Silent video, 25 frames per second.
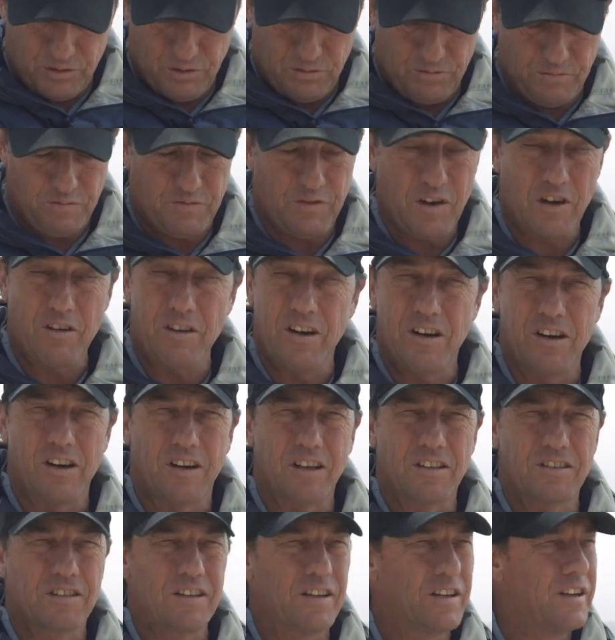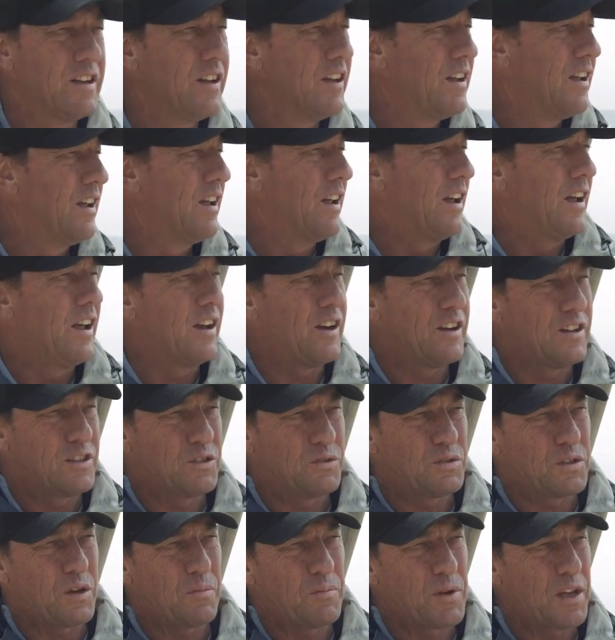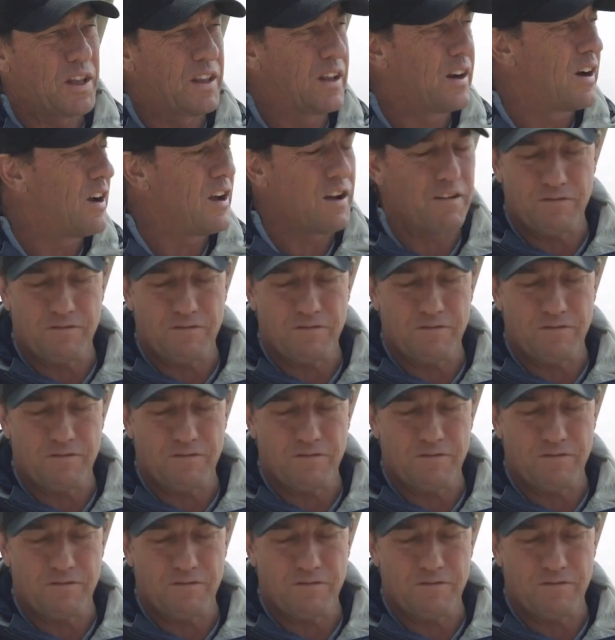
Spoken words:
through very nicely, and it's something that I